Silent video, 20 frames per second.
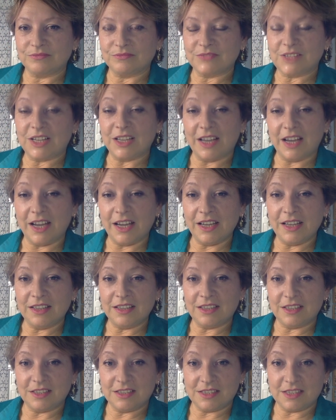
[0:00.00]

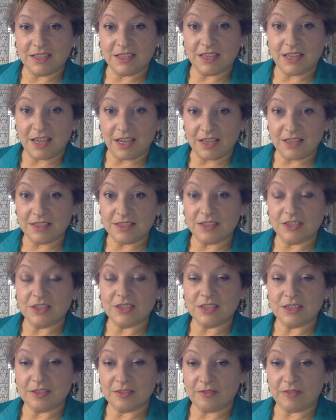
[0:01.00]
client is a cancer
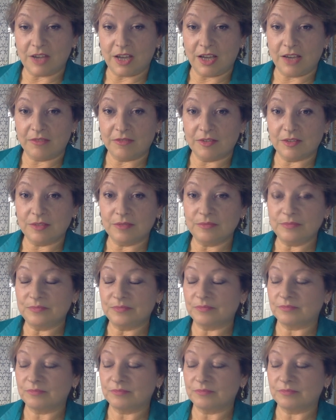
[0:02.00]
survivor,